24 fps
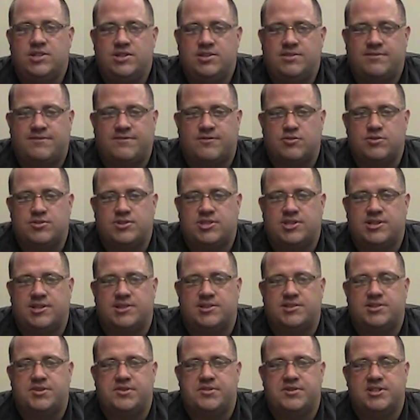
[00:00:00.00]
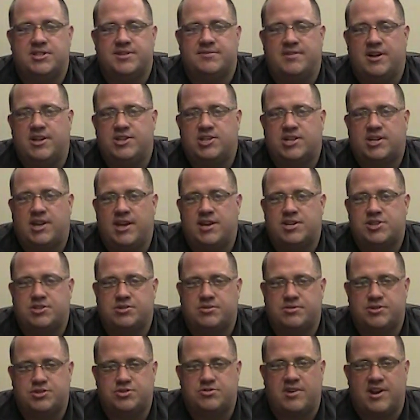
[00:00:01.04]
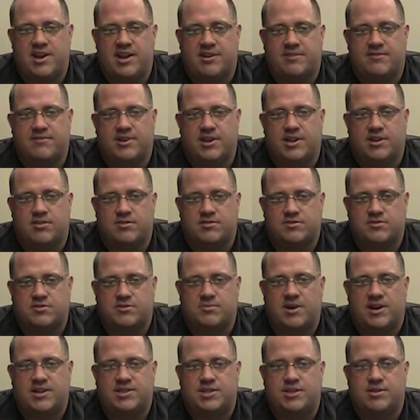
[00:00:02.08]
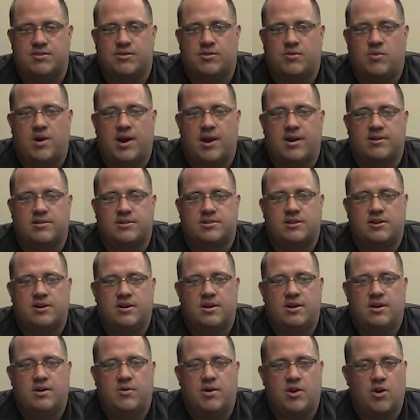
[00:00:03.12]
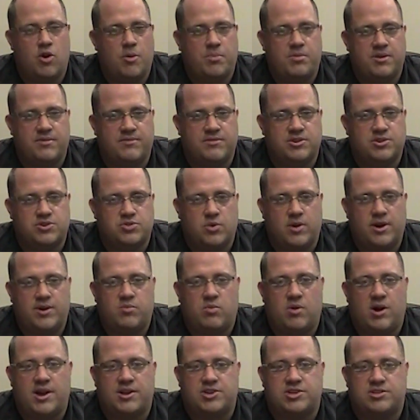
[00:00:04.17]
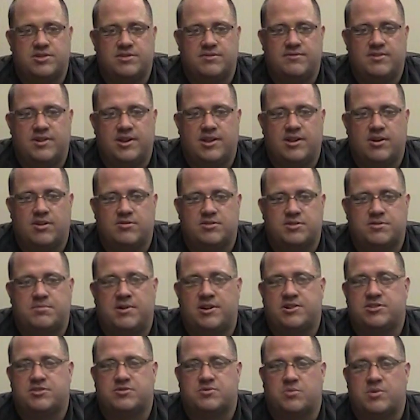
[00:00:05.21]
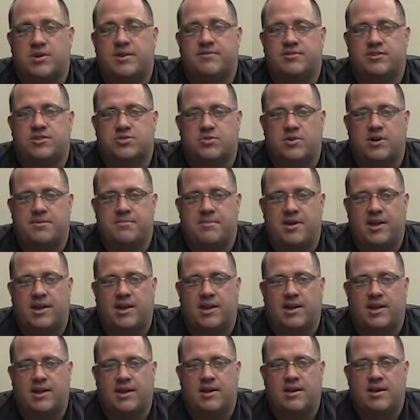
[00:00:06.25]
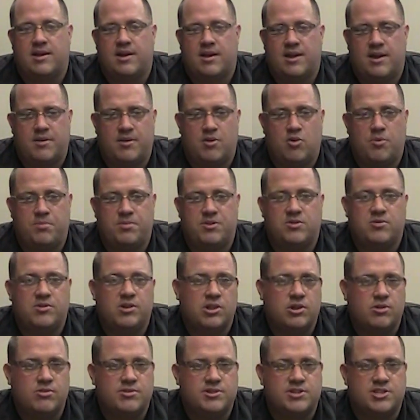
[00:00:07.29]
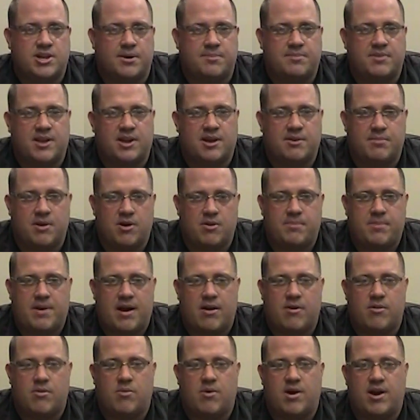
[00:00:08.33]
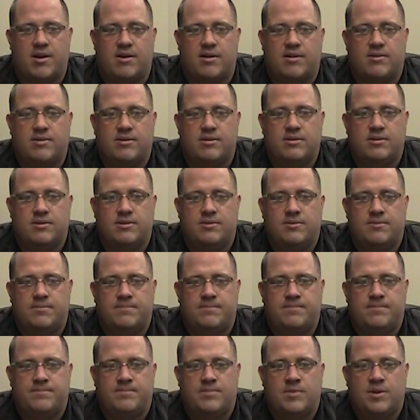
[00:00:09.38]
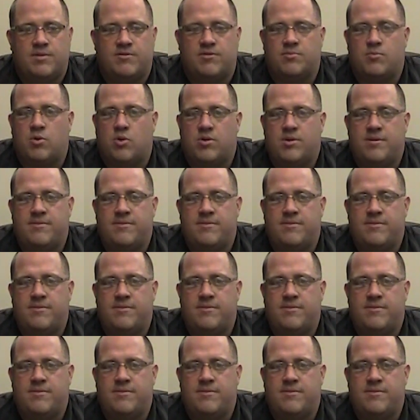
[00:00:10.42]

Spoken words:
is a first in a series of educational and training videos from us here at Wirez. We hope you've enjoyed watching the video as much as we've enjoyed making it, and I hope that you learned something about power wire. For more